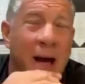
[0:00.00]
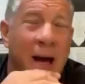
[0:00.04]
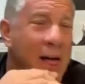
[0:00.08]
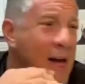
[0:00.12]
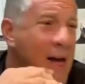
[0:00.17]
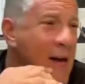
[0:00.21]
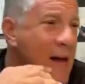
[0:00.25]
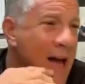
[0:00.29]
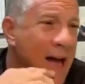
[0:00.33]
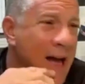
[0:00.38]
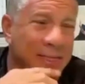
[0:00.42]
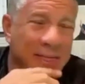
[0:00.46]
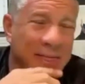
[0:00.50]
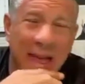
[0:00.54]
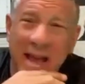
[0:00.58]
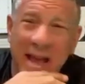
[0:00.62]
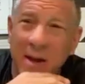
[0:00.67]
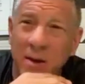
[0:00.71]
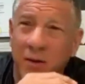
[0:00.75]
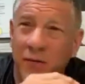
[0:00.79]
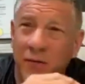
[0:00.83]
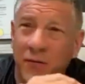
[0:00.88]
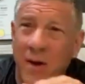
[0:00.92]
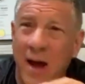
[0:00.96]
I think he
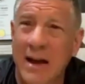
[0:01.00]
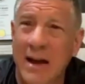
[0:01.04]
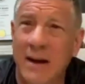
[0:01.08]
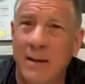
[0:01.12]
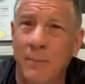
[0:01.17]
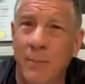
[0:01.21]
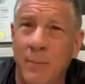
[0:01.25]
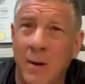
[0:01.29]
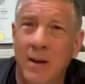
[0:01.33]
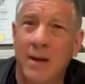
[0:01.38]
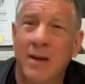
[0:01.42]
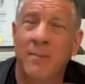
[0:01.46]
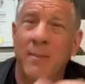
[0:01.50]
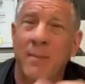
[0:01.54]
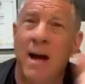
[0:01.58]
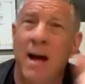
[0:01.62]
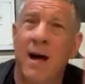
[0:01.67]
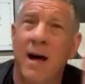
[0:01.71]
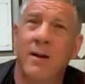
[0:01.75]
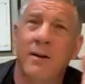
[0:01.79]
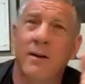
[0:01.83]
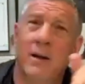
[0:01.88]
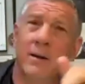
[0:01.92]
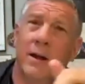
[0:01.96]
was fighting
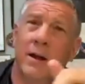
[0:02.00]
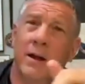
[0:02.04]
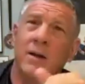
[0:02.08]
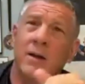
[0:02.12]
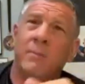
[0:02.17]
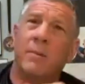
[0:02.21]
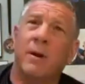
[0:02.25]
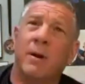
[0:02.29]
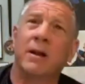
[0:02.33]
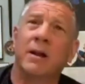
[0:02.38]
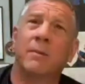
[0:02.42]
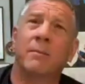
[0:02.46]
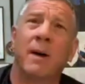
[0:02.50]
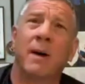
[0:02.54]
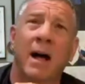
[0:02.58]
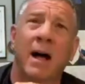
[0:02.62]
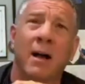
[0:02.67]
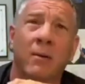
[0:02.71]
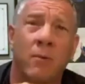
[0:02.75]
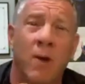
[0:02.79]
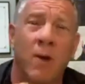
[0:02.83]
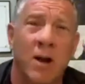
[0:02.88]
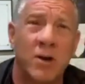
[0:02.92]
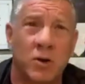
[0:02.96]
another buddy of mine,
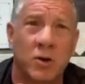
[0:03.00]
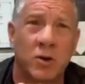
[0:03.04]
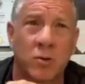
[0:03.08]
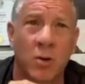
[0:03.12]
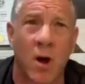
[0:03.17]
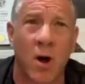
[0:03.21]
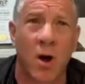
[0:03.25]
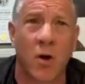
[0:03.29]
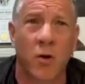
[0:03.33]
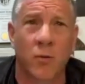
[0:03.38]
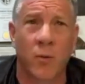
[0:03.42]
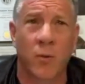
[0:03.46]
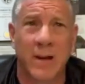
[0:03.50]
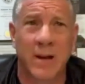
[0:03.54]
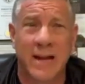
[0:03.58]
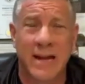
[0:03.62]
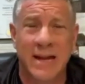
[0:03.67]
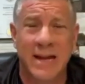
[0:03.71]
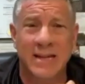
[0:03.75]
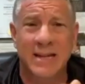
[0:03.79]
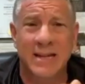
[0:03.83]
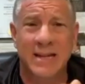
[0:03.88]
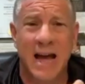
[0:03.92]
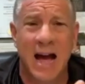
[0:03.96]
Roger Crawls, one of his
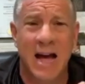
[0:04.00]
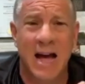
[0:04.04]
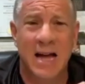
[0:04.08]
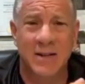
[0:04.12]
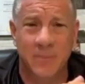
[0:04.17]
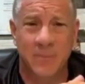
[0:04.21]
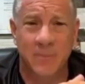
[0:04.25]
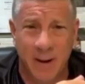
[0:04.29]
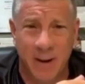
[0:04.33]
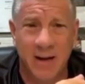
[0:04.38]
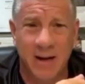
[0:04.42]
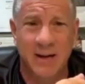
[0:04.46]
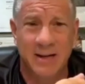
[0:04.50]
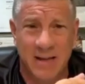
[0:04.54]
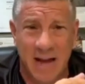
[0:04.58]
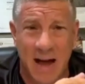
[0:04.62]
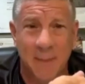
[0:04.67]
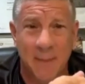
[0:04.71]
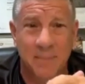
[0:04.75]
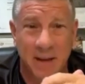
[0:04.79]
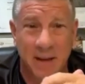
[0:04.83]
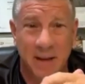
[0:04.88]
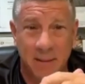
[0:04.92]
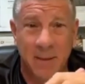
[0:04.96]
guys, American Top
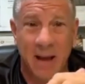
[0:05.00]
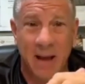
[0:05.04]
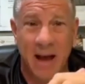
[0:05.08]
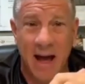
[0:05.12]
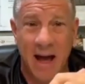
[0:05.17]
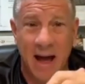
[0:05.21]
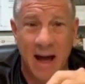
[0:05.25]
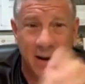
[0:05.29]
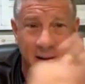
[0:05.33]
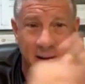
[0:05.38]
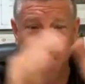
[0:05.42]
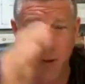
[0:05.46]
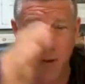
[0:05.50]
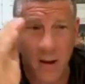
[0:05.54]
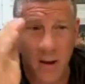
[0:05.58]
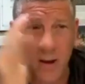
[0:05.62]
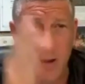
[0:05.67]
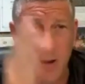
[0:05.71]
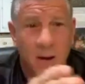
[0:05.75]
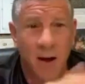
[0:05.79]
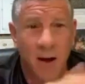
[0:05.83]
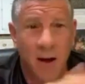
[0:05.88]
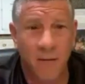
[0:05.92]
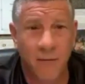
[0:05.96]
Team guy out
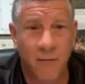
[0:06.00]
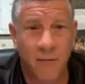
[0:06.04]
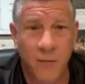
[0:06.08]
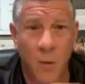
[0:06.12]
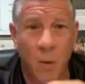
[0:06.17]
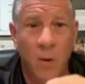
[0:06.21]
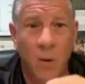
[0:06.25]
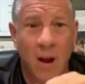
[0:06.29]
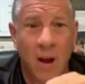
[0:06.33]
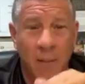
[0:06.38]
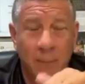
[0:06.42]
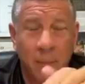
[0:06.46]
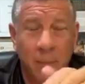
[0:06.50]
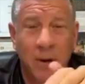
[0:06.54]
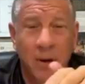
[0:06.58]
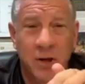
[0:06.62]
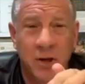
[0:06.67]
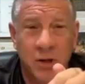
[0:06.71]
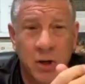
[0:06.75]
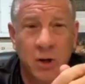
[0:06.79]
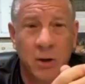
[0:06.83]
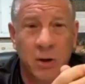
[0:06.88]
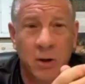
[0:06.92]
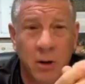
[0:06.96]
of Florida. I'm pretty
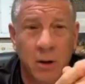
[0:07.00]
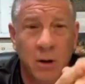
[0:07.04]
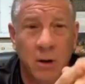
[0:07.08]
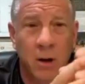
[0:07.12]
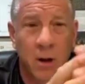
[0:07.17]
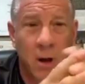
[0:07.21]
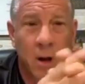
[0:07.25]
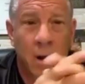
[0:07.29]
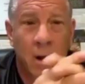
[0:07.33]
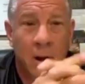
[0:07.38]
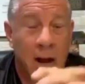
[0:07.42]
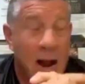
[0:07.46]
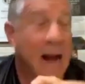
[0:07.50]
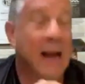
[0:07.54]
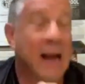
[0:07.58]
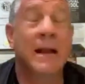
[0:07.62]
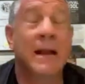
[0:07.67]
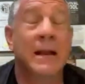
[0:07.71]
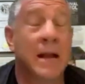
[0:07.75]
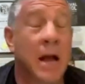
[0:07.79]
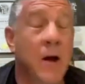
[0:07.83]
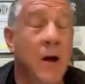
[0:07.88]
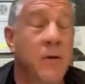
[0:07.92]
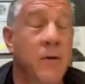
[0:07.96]
sure. I didn't
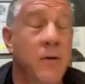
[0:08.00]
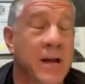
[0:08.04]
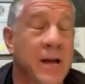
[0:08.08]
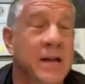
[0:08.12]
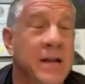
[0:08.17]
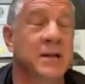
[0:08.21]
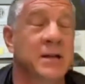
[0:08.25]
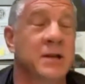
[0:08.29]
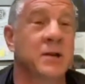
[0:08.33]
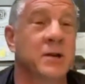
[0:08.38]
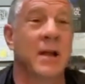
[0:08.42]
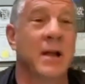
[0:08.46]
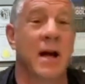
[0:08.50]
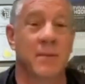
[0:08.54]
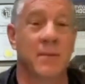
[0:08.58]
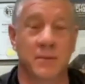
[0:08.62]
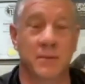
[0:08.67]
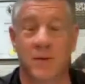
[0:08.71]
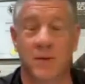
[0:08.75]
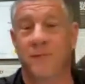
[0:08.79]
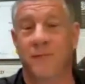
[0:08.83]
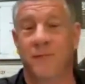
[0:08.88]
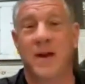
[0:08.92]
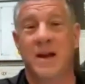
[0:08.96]
know this until I was on
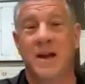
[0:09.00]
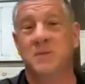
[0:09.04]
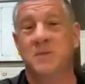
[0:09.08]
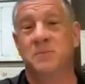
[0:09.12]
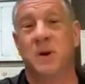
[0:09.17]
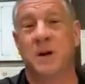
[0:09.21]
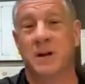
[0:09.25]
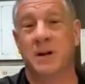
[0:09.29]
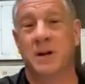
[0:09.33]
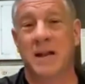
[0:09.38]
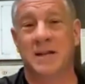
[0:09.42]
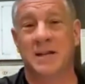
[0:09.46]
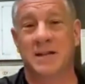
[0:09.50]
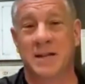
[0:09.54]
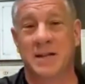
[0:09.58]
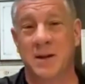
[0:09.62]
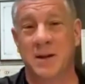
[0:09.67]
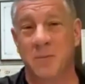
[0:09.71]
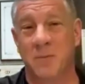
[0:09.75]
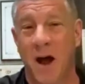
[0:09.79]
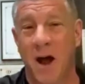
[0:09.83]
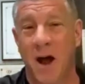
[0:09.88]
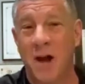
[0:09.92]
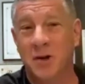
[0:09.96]
Facebook and I see
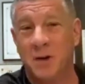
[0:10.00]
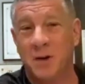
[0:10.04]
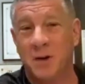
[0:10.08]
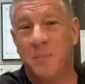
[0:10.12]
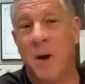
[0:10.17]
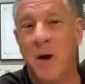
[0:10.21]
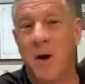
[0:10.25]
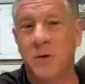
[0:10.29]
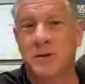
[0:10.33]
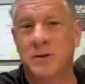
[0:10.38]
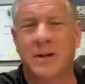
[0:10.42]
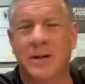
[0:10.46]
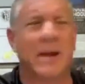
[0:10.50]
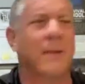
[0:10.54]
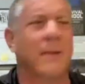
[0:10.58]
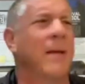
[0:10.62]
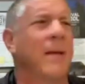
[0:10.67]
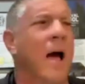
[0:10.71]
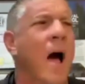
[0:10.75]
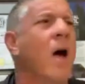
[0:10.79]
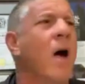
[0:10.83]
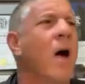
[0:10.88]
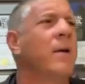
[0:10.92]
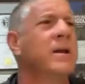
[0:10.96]
Roger posting. I'm like,
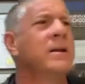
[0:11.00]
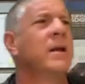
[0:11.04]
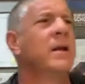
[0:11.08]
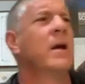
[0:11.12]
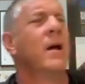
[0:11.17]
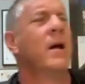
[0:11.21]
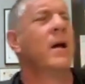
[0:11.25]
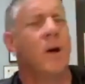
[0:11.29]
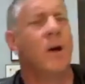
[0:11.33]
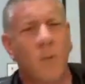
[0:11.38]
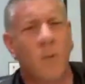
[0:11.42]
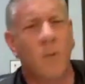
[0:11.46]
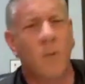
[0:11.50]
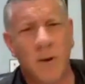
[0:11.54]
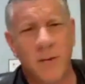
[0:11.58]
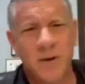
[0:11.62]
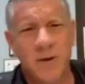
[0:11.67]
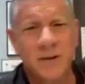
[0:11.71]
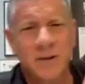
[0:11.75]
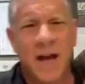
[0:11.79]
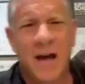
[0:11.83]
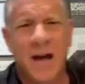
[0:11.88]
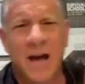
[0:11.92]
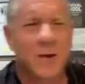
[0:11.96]
oh, he's one of these
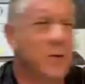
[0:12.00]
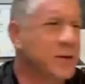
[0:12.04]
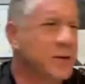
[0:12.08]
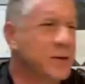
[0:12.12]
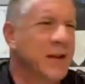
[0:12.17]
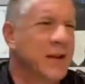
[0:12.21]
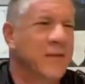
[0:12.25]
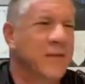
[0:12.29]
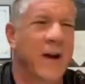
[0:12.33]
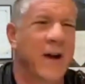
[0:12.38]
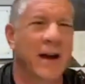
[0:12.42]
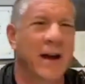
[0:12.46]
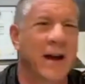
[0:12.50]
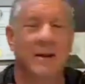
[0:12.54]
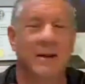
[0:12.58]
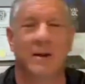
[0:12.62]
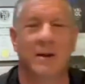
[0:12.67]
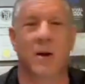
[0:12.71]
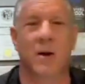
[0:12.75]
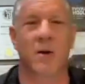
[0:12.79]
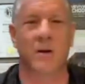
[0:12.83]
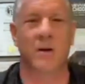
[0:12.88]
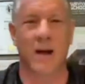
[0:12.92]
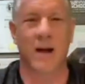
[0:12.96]
guys. Who's he fighting? I was like, oh
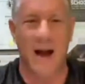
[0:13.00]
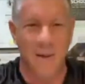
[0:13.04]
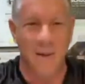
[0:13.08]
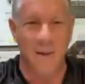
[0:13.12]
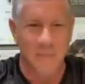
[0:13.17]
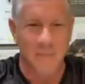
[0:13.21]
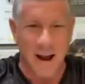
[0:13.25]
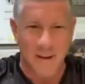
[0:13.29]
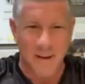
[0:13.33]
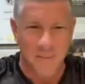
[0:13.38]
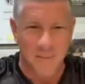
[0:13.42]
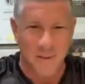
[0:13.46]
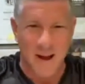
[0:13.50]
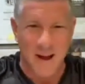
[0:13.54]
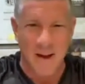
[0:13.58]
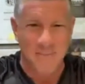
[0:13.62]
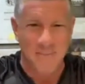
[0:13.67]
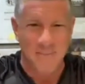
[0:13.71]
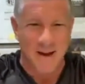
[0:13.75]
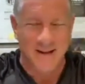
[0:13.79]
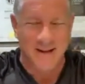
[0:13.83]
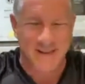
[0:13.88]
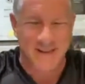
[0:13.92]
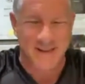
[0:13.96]
God, I'm not
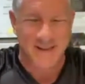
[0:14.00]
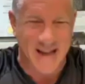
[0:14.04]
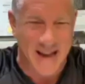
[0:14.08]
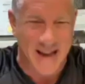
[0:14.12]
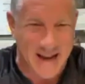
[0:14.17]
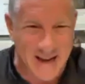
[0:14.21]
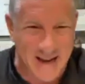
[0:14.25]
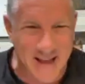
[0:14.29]
saying anything.